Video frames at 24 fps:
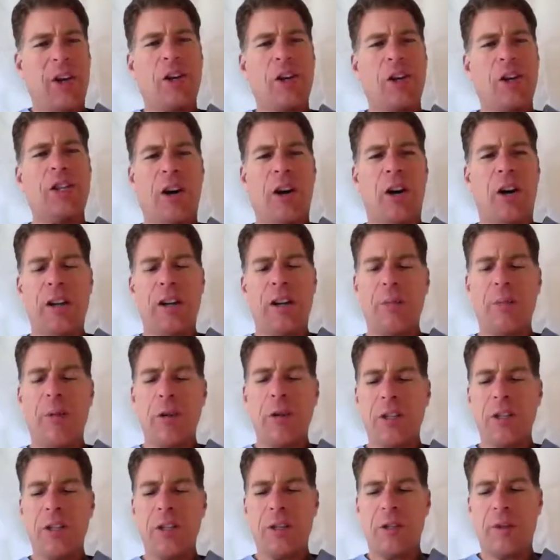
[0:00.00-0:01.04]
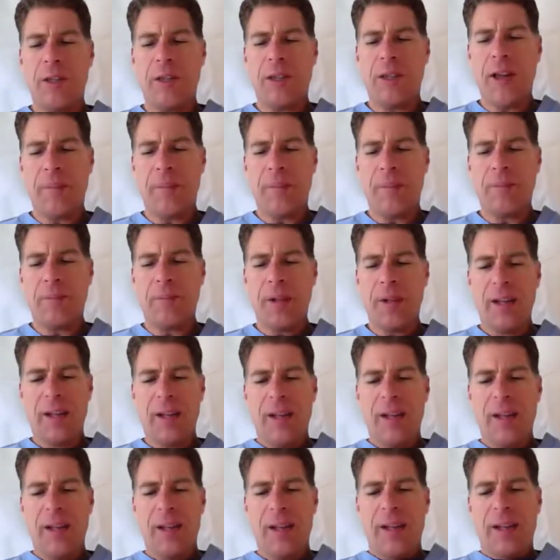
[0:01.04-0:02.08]
start sharing emotions with them.
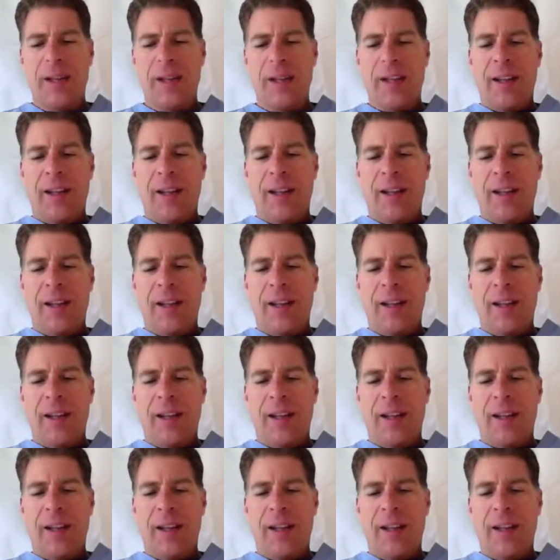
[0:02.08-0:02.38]
Hmm.